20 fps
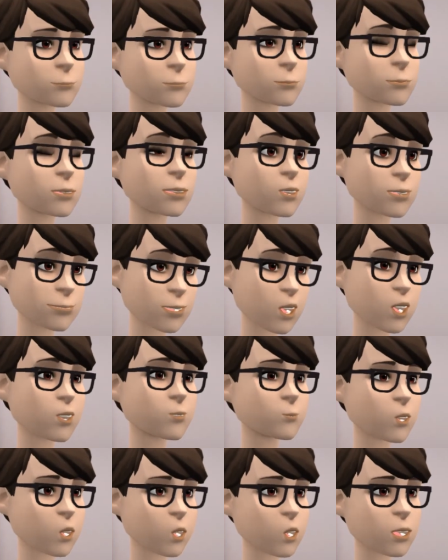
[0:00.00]
It
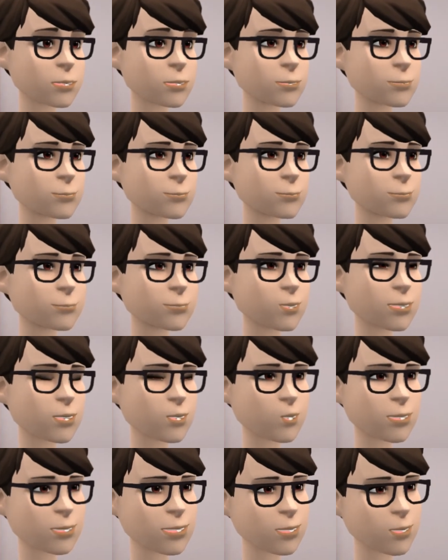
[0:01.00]
totally does. I
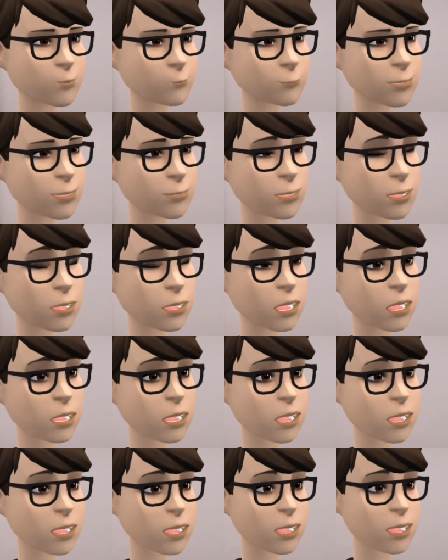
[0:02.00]
may have removed a few
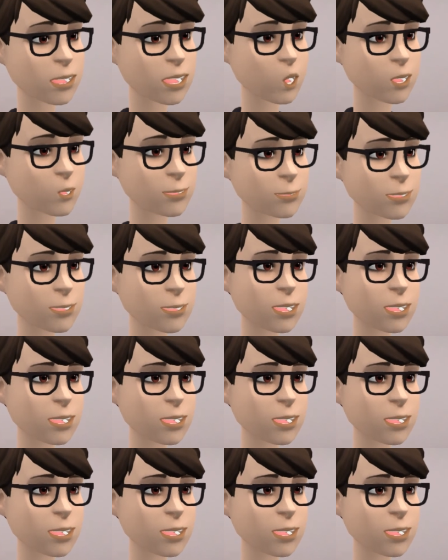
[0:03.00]
videos more recently,